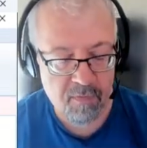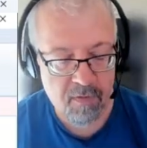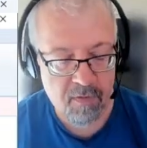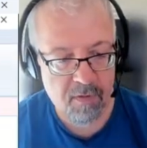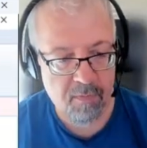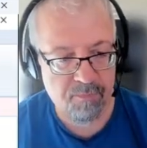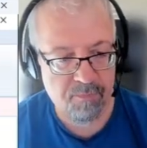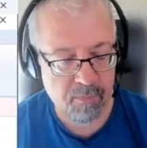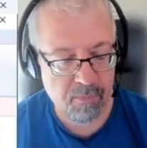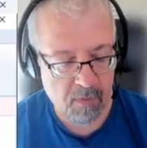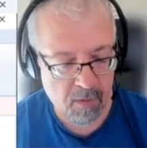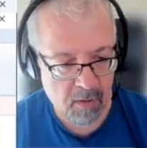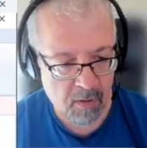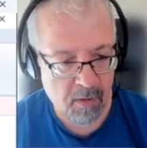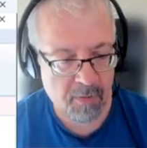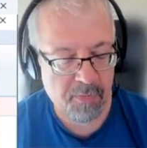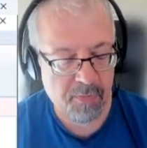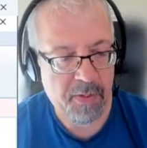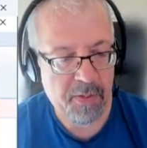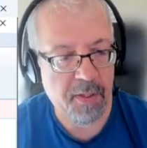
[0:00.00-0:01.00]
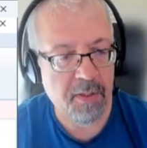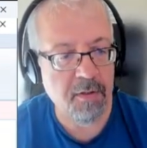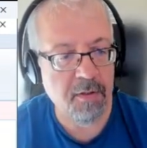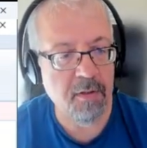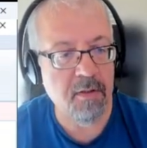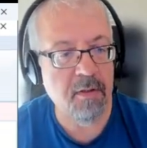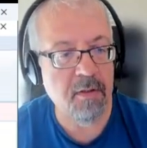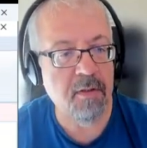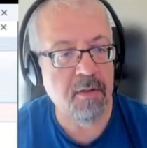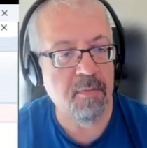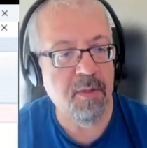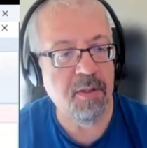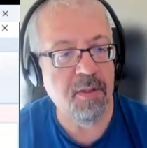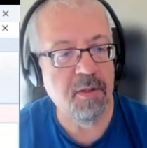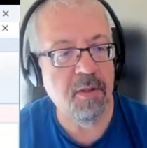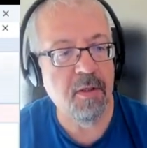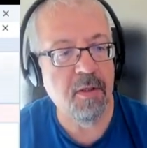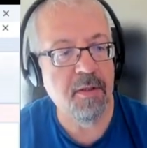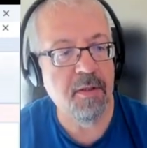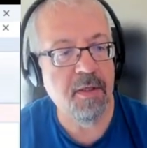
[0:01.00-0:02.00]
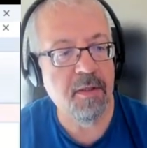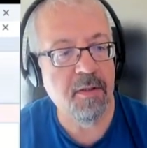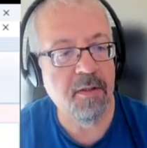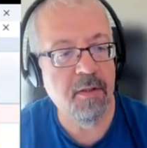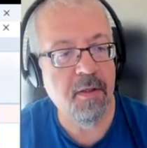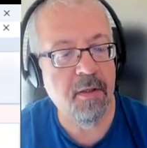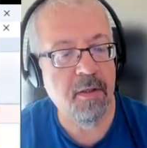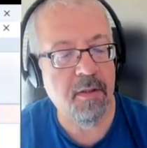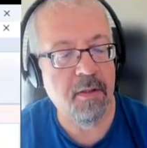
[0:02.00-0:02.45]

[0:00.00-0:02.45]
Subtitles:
We created this meta connector,